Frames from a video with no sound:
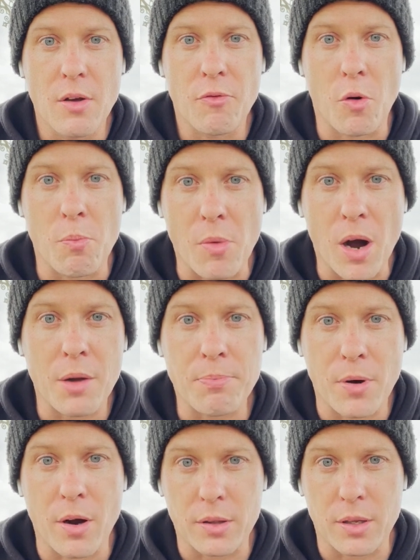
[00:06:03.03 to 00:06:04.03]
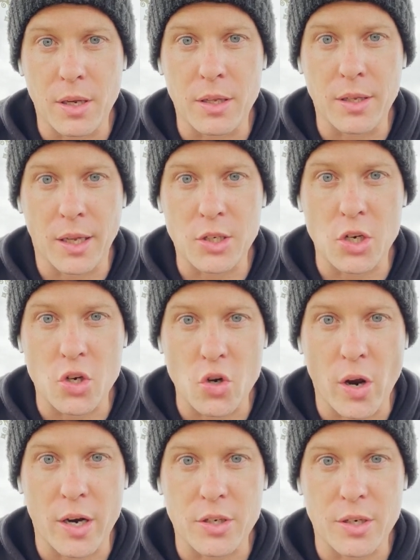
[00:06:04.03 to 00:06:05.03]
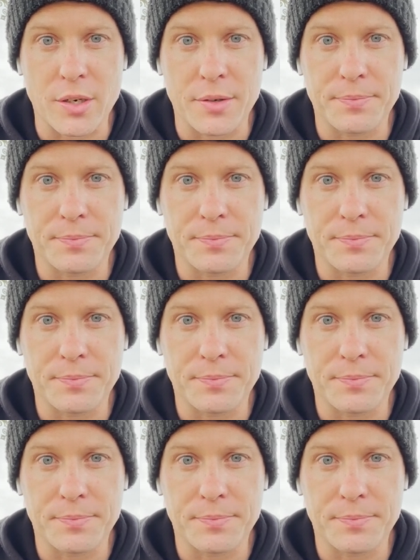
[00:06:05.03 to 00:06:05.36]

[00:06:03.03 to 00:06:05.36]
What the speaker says: for my part in that situation.